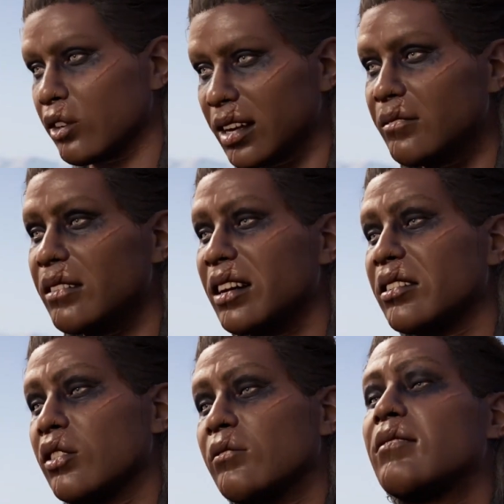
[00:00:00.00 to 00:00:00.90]
Come with
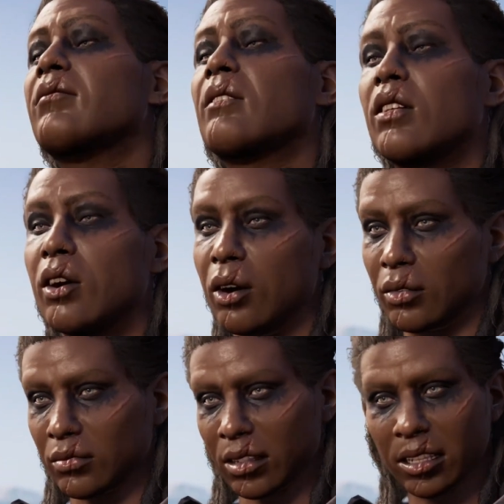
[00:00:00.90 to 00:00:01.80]
me, stupid brother.
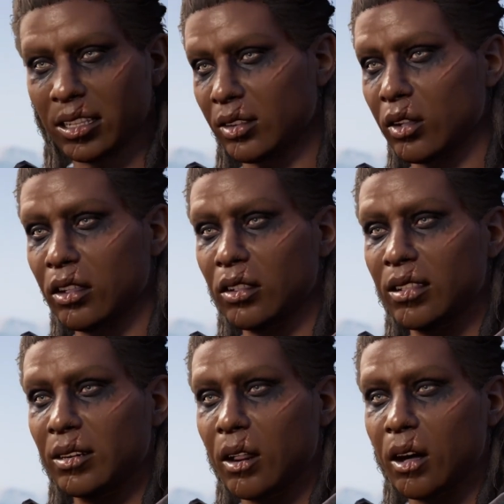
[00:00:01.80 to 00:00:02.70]
Thank you,
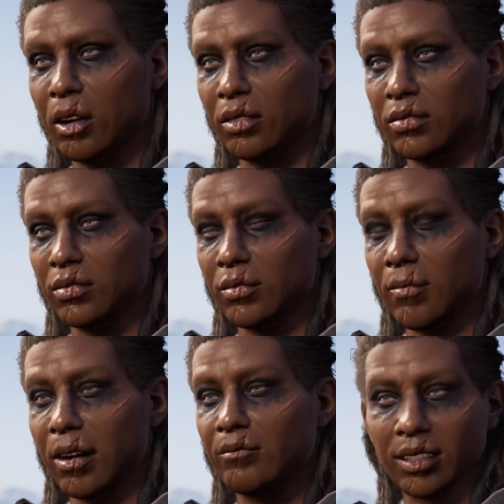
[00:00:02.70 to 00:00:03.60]
Kassandra.
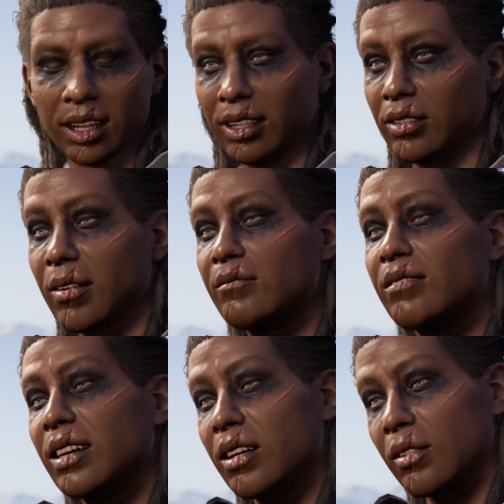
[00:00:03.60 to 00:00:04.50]
Family is
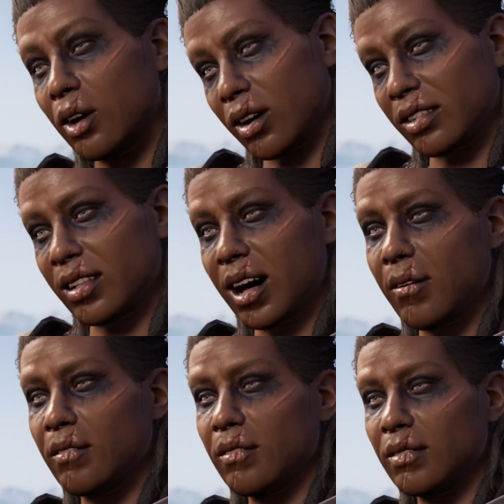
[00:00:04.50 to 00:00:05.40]
family, and for his
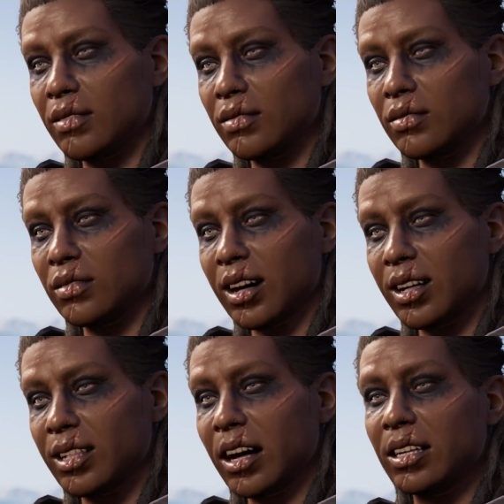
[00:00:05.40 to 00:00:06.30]
life,
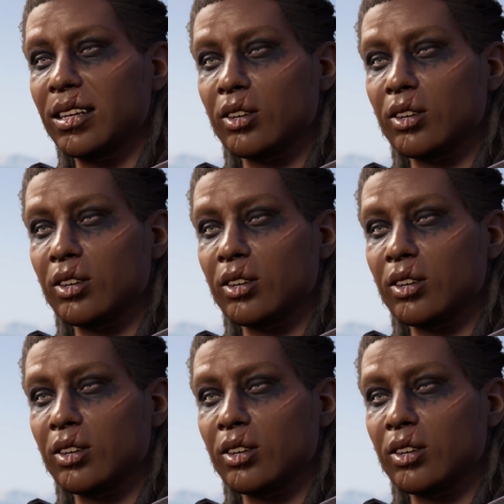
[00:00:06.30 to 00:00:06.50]
I thank